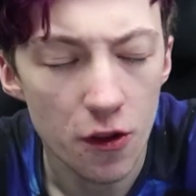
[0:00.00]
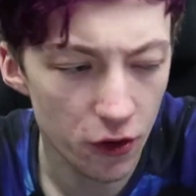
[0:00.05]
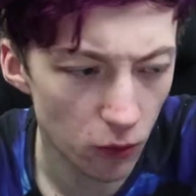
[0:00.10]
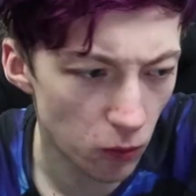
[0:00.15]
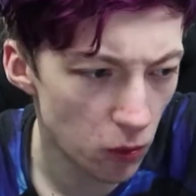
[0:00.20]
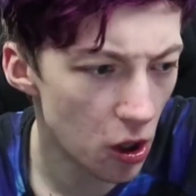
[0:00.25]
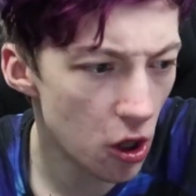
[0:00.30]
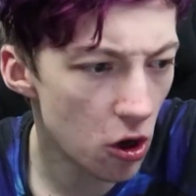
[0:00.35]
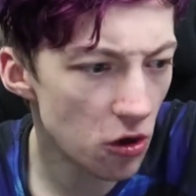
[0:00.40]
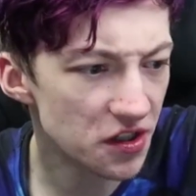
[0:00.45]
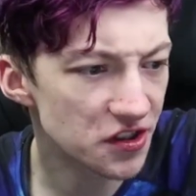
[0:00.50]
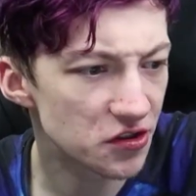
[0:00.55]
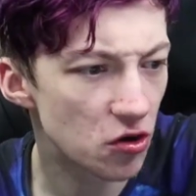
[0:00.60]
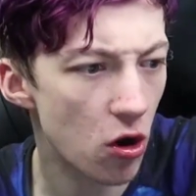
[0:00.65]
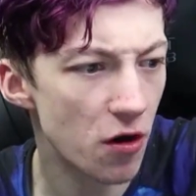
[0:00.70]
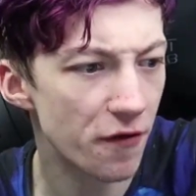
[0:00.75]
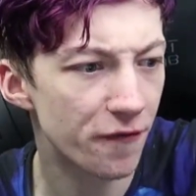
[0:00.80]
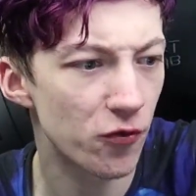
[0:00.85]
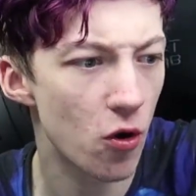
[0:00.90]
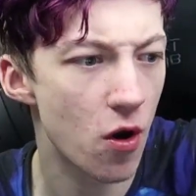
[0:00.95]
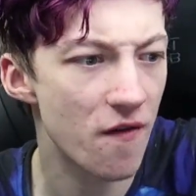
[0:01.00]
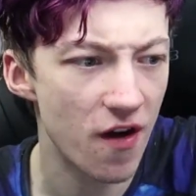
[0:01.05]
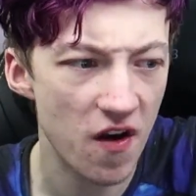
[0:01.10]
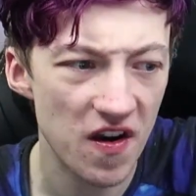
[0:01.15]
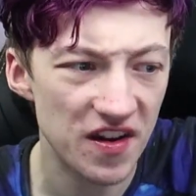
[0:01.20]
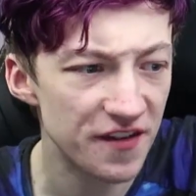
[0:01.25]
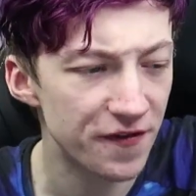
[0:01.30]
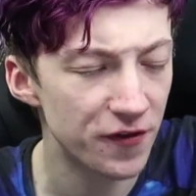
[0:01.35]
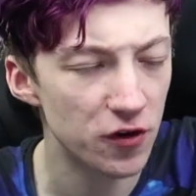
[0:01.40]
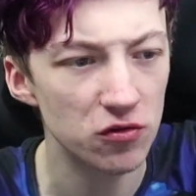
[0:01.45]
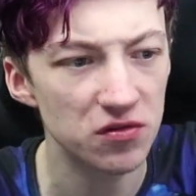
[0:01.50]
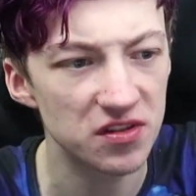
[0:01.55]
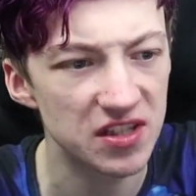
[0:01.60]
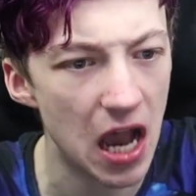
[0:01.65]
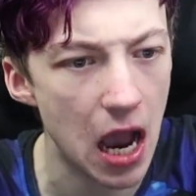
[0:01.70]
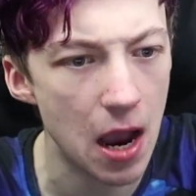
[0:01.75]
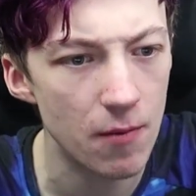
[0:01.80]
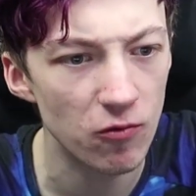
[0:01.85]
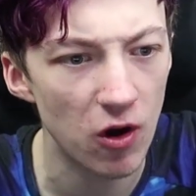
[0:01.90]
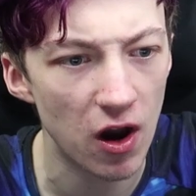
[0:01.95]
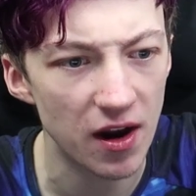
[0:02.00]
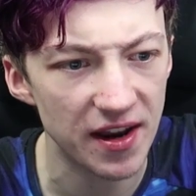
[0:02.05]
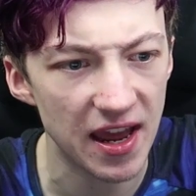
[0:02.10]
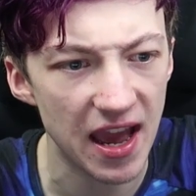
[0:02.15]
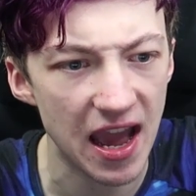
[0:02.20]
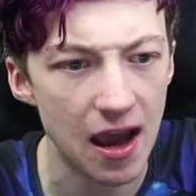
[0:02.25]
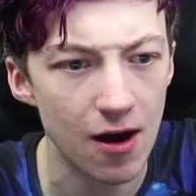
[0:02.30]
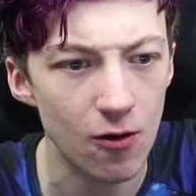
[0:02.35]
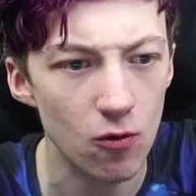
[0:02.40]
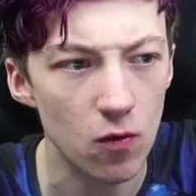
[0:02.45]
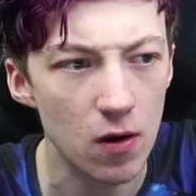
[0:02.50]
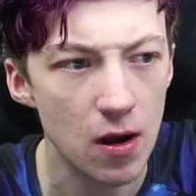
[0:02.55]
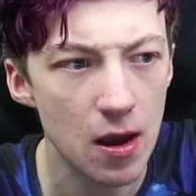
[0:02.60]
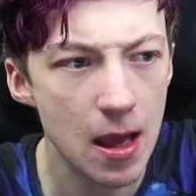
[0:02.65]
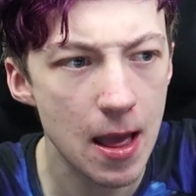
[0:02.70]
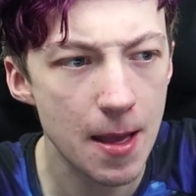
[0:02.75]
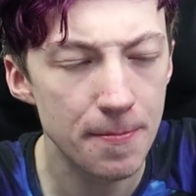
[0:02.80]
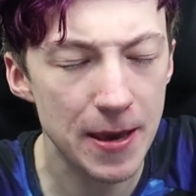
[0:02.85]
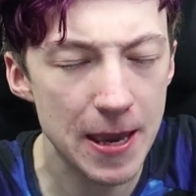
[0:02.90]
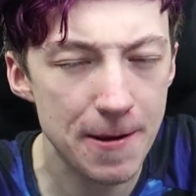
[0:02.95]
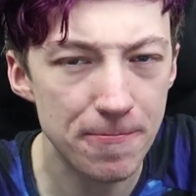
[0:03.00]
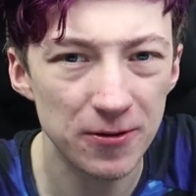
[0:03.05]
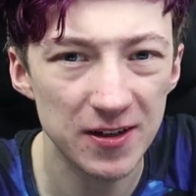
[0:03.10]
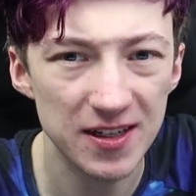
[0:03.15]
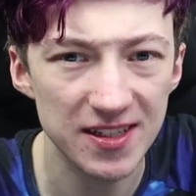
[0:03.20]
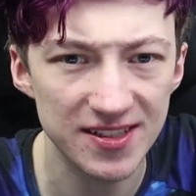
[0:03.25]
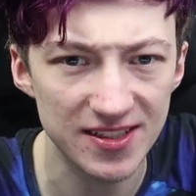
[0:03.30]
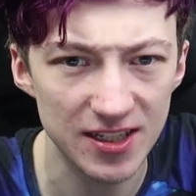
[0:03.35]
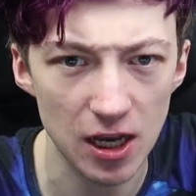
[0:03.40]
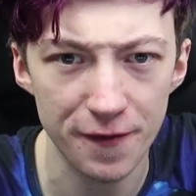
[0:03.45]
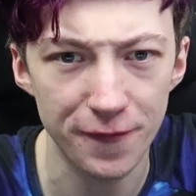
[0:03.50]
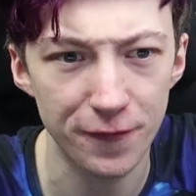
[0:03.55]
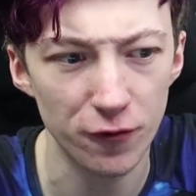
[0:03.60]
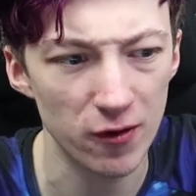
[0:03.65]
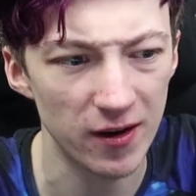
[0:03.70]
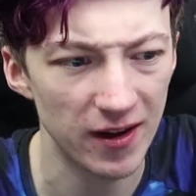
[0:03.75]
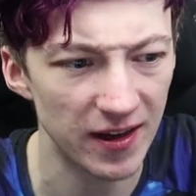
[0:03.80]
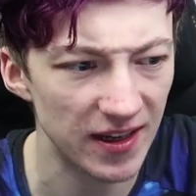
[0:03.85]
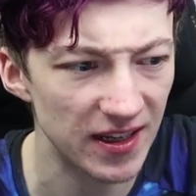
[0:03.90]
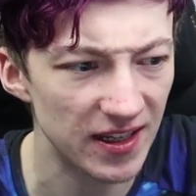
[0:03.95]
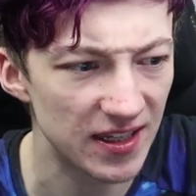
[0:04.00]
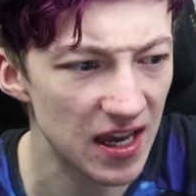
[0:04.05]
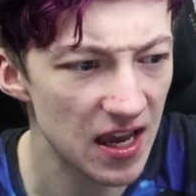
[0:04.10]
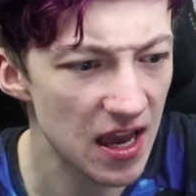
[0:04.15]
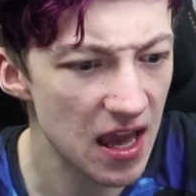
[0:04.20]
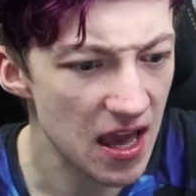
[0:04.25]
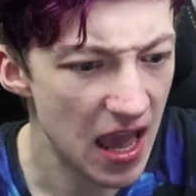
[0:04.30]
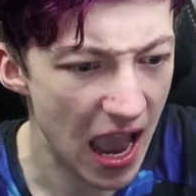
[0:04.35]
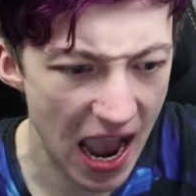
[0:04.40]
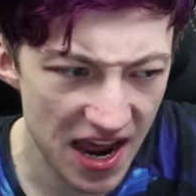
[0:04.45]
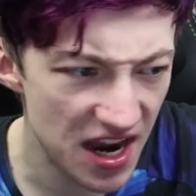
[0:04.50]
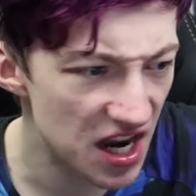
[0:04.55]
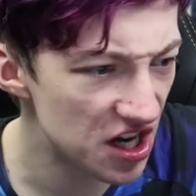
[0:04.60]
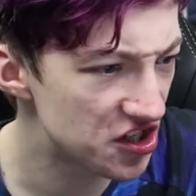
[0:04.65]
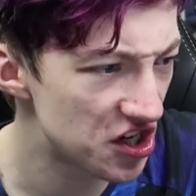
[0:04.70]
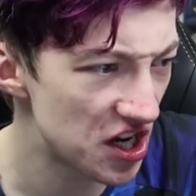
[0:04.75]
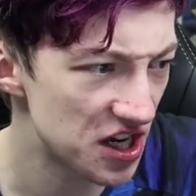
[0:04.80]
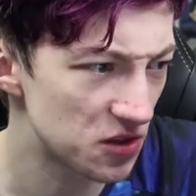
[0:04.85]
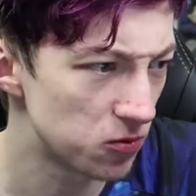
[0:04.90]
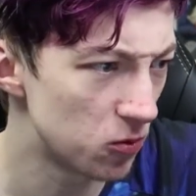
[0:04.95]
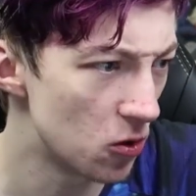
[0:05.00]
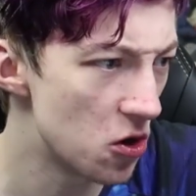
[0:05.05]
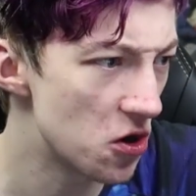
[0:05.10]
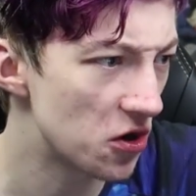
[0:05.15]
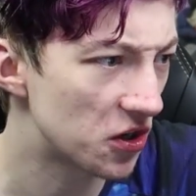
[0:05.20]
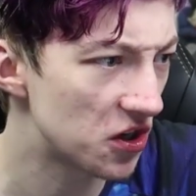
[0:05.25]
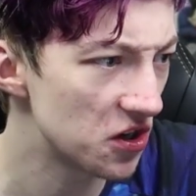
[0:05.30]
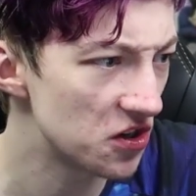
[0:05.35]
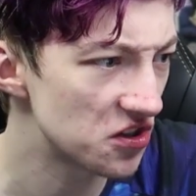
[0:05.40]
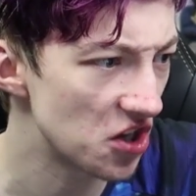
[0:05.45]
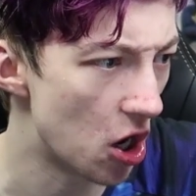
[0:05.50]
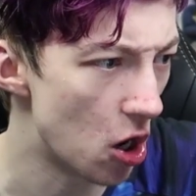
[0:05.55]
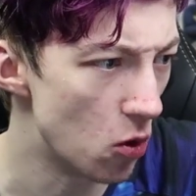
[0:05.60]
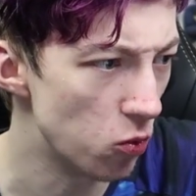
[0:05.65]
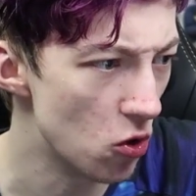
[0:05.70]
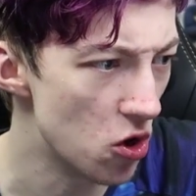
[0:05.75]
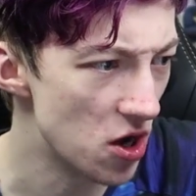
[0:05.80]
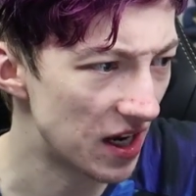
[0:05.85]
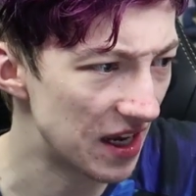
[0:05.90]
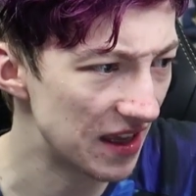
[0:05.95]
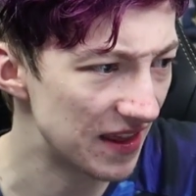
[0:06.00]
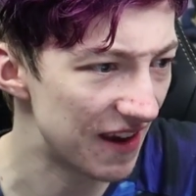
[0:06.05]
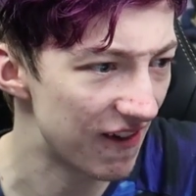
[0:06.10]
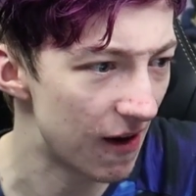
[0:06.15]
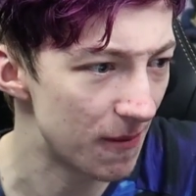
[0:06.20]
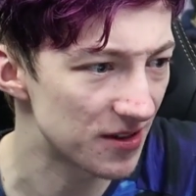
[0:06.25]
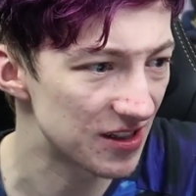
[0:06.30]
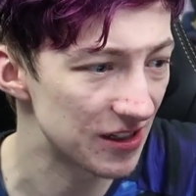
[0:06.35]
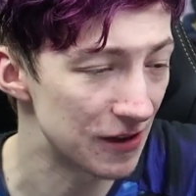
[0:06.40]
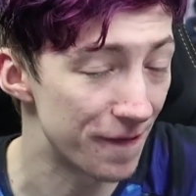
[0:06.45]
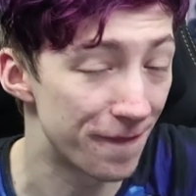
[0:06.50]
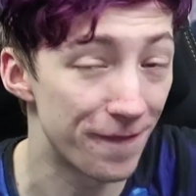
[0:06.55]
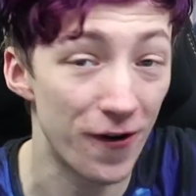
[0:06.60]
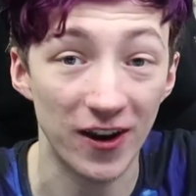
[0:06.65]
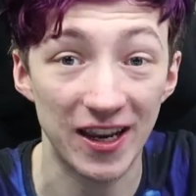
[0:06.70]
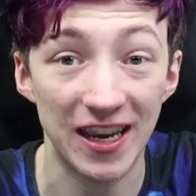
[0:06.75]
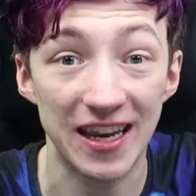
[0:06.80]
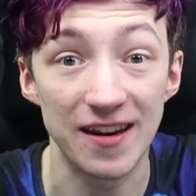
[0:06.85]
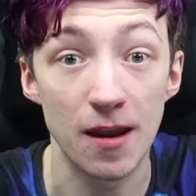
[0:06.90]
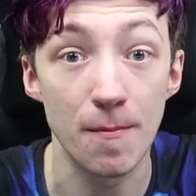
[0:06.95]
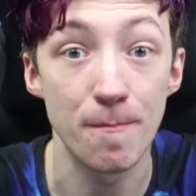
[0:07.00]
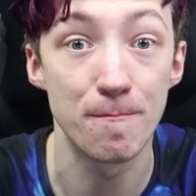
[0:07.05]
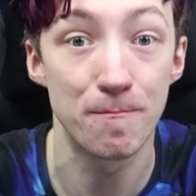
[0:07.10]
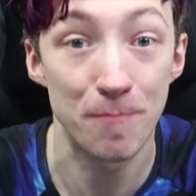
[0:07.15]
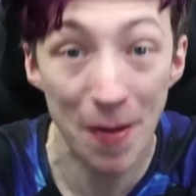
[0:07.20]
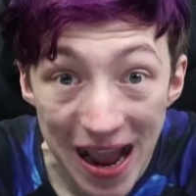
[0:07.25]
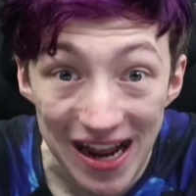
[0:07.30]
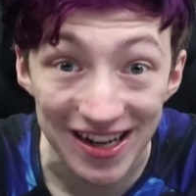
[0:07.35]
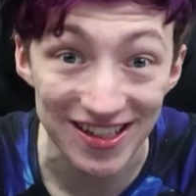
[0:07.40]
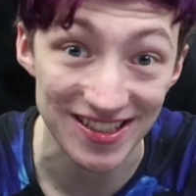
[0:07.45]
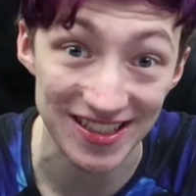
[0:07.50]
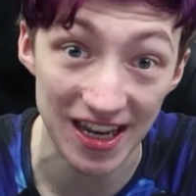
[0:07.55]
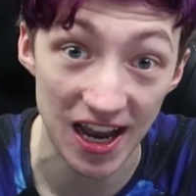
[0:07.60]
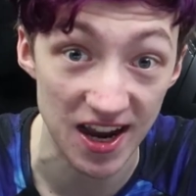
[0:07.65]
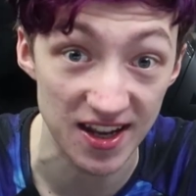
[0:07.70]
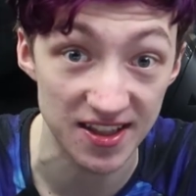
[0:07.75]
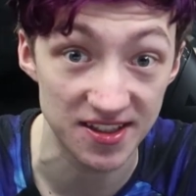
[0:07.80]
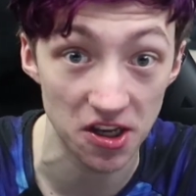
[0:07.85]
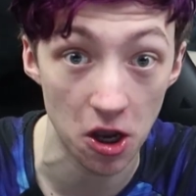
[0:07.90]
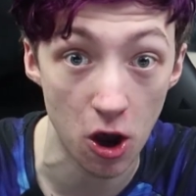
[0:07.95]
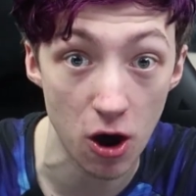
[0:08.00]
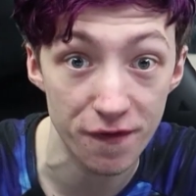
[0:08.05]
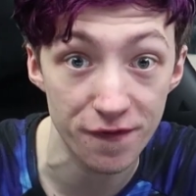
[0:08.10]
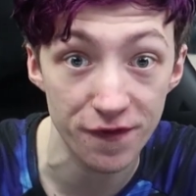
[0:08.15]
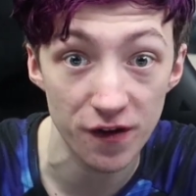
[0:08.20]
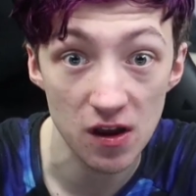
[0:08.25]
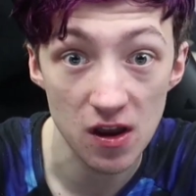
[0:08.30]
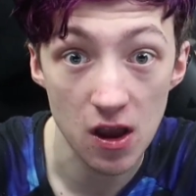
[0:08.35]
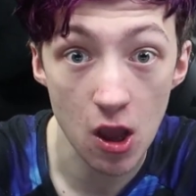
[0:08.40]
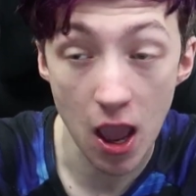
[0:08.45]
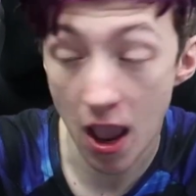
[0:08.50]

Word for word: The world is going through a very difficult time right now. People are suffering. NHS workers are working their absolute fucking backsides off.